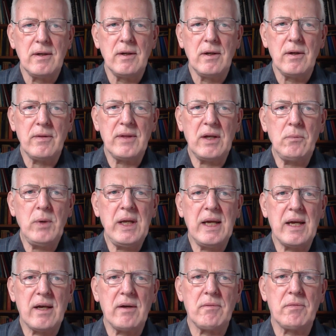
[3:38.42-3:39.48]
then we
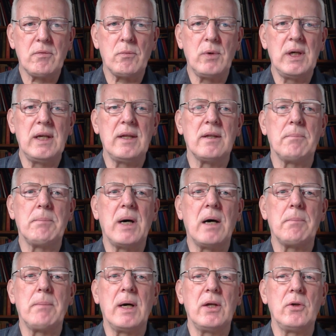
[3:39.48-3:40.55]
have really the
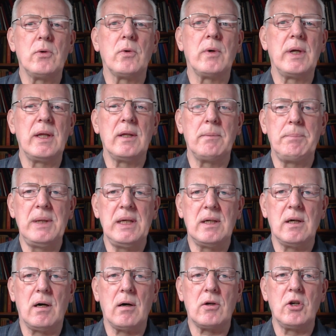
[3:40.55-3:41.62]
Mahamayuri, the
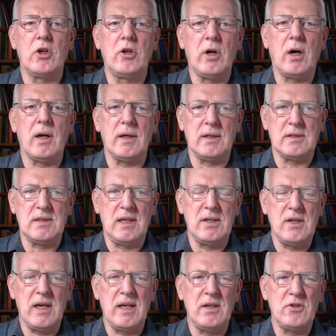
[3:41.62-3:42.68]
peacock goddess,
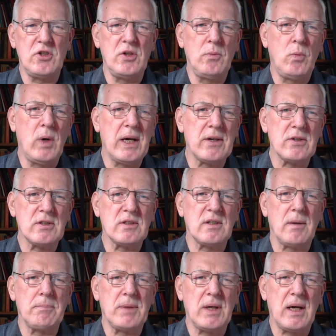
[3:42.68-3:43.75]
and she wears
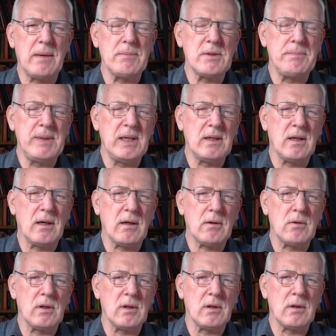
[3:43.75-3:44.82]
sometimes peacock
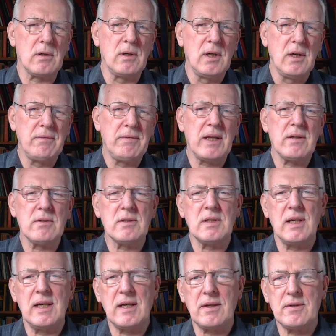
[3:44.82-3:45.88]
feathers,
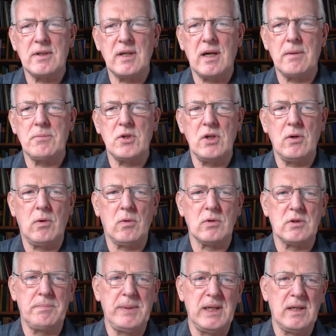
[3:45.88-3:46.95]
at other times she
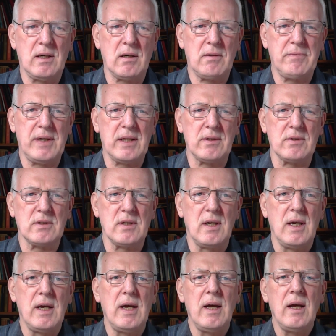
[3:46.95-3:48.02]
holds peacock feathers.
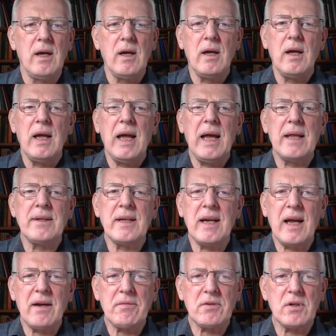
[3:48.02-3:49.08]
And then
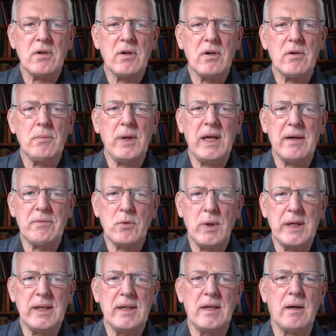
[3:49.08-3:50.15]
after her, we have
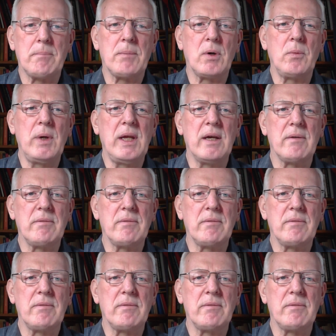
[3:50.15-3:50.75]
quite a number. We have